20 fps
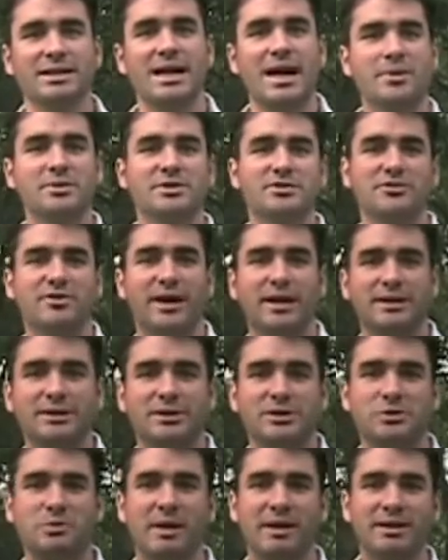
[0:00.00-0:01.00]
I was invited
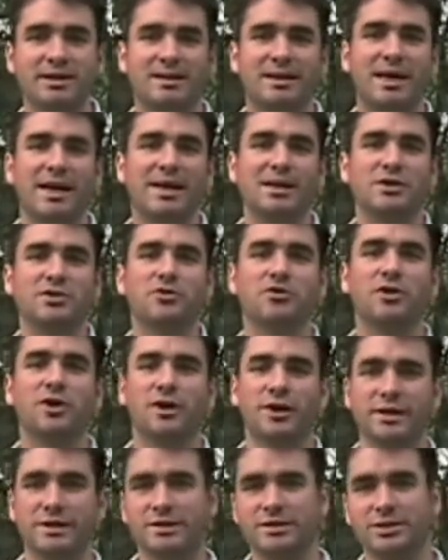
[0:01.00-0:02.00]
to spend a day in the
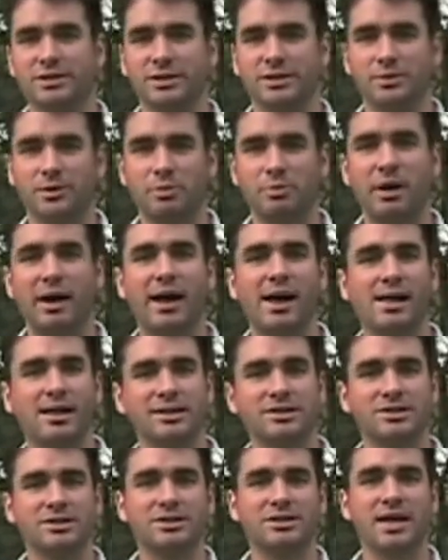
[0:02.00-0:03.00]
forest with
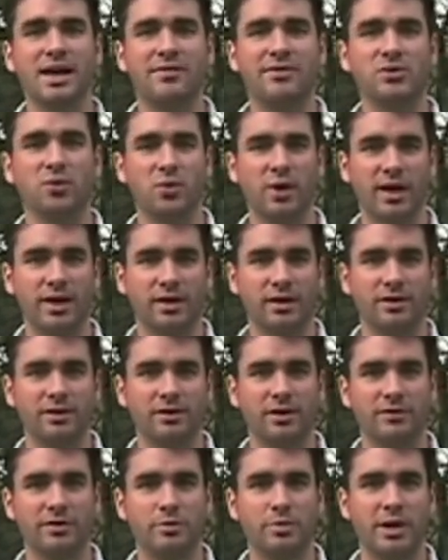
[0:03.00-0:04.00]
biologist Kevin Wenner
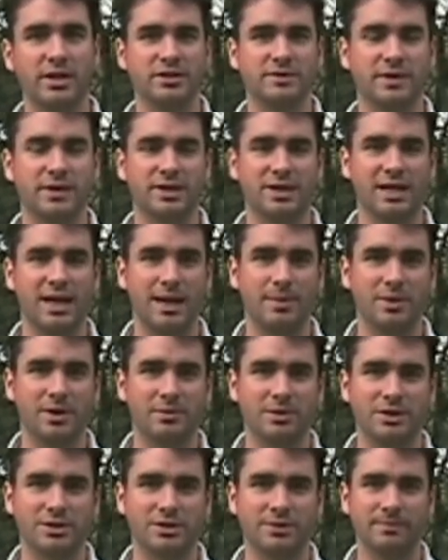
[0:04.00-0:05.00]
of the Pennsylvania Game
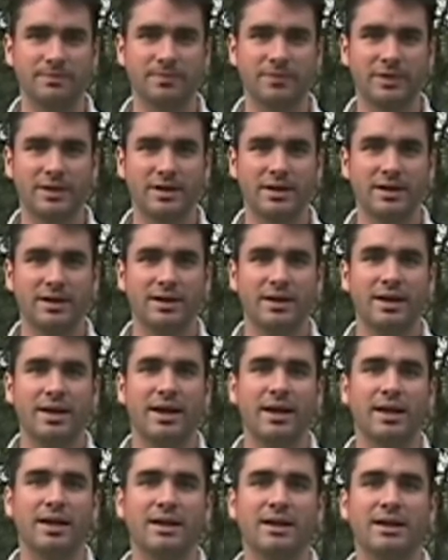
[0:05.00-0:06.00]
Commission.
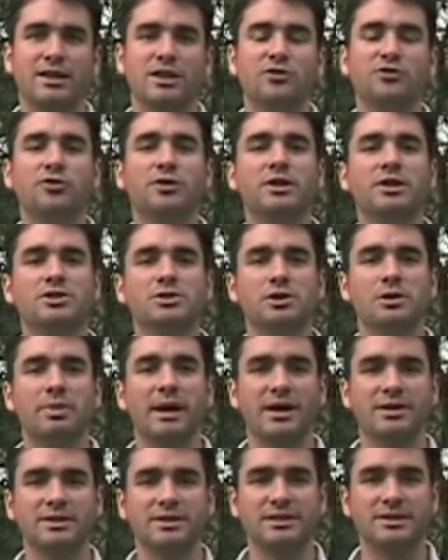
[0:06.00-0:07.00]
And in the footage you're
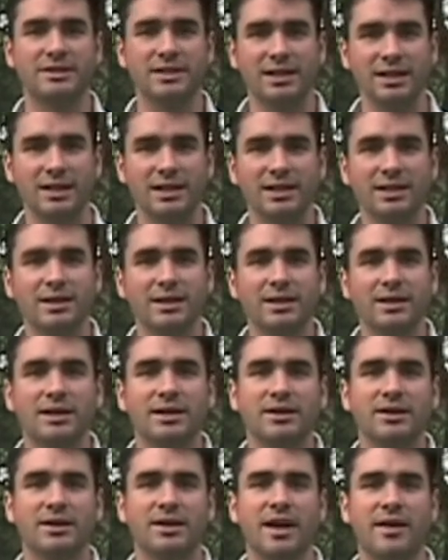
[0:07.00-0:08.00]
about to see,
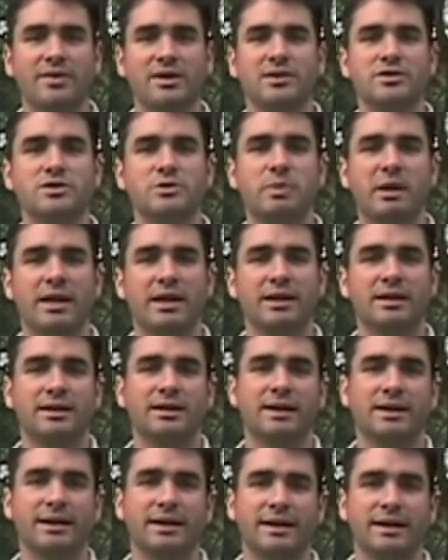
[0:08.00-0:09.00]
Kevin spent
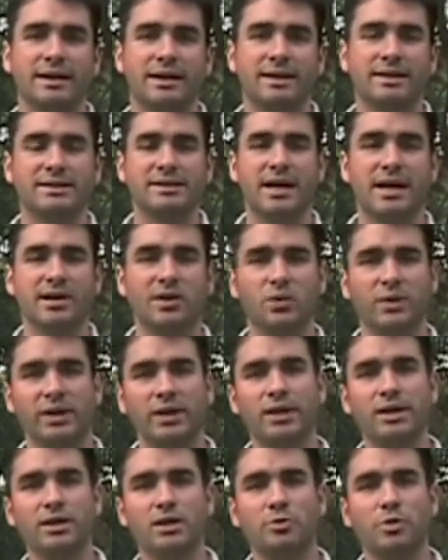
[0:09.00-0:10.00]
uh, an entire
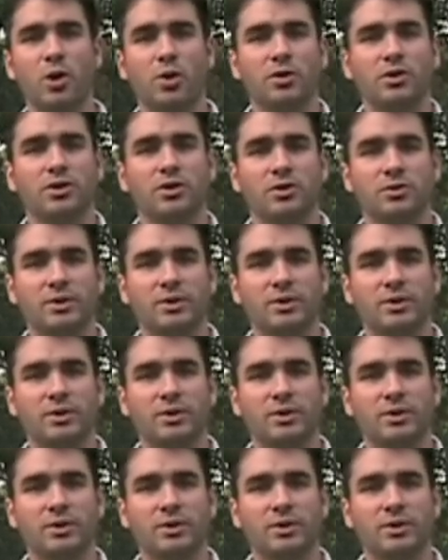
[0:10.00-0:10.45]
week in the Pocono